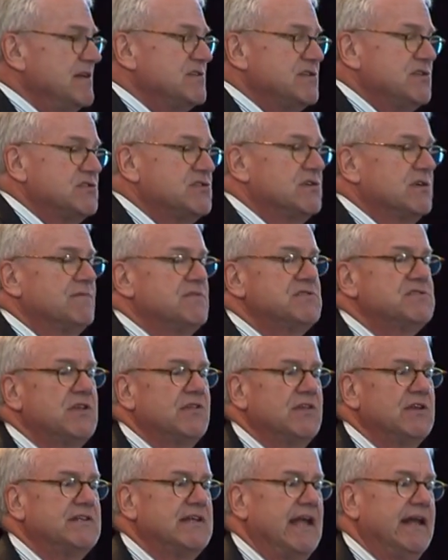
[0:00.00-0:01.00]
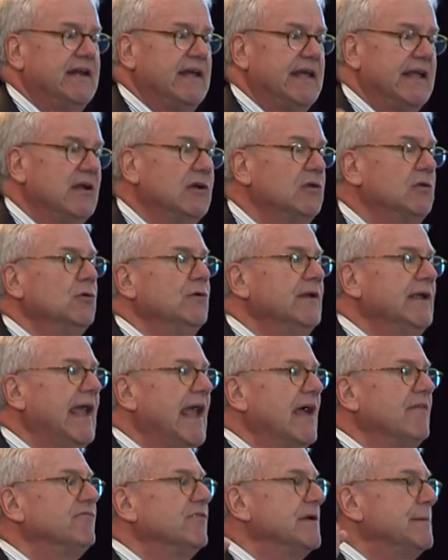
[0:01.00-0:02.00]
is in service to the data, including
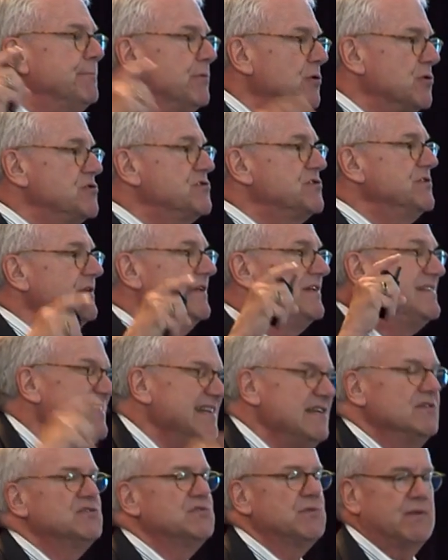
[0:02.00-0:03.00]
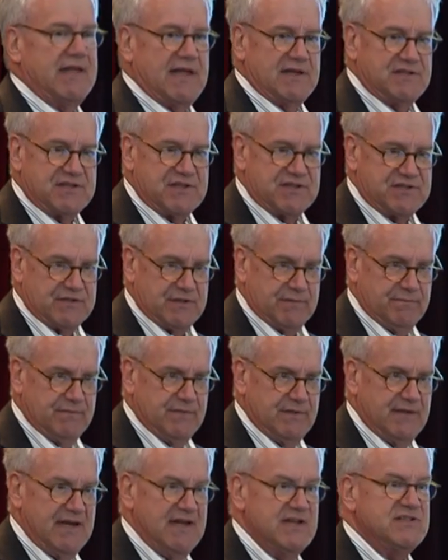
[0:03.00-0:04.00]
every person that deals with that system
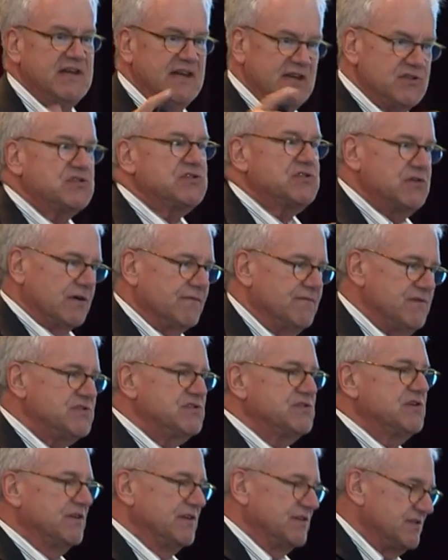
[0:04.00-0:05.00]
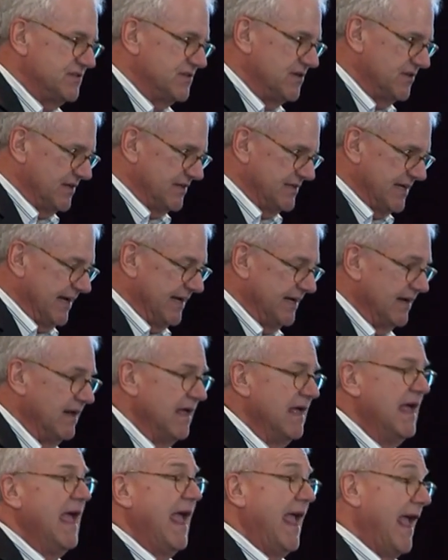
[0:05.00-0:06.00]
is in service to the, to the data.
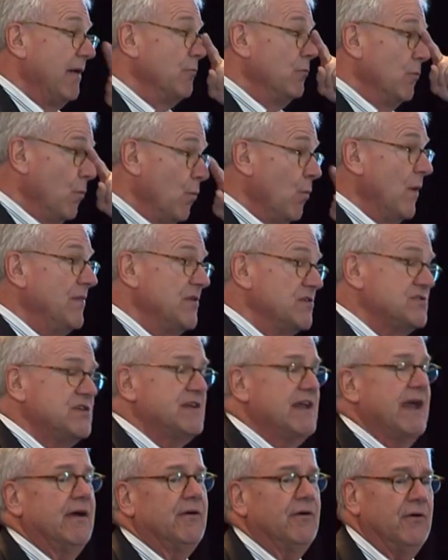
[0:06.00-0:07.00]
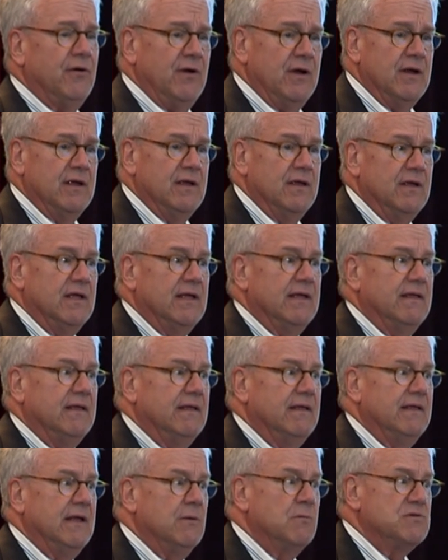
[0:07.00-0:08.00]
And when there's an error,
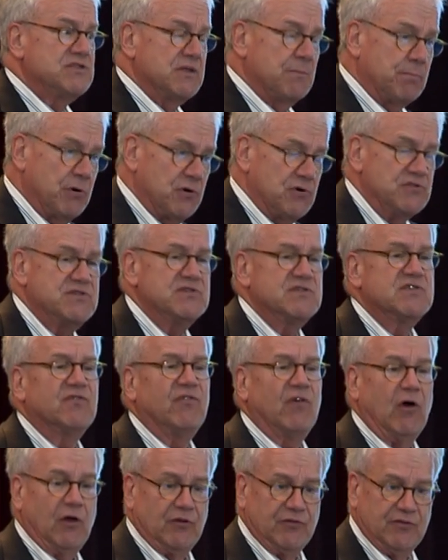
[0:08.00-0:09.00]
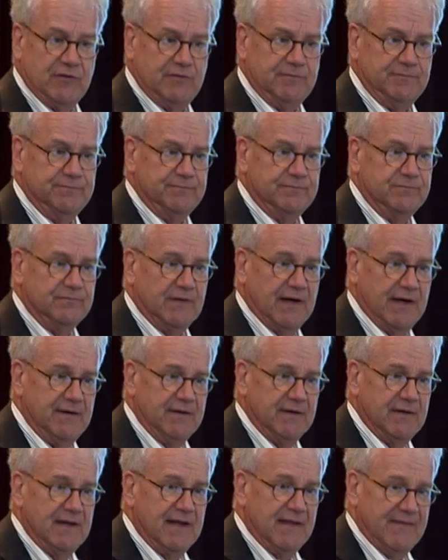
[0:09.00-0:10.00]
it was the person's fault, right?
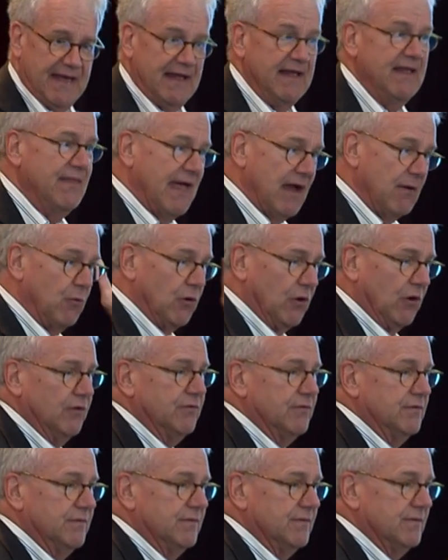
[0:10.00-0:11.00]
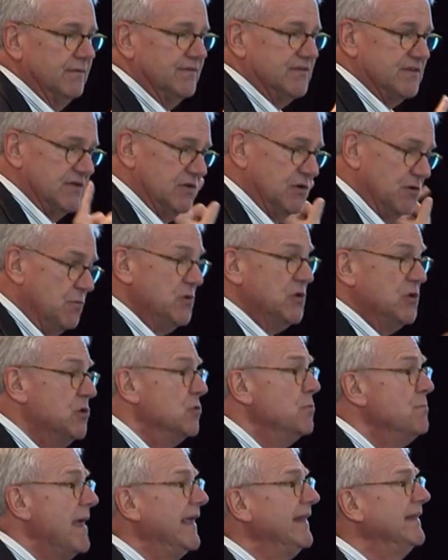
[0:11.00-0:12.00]
In that, in that world. So you,
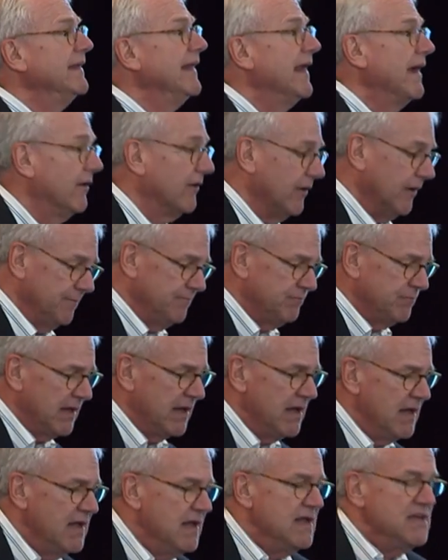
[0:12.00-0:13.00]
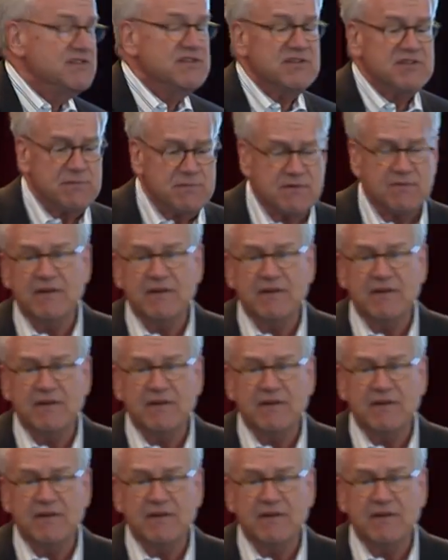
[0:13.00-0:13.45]
you made an error. Systems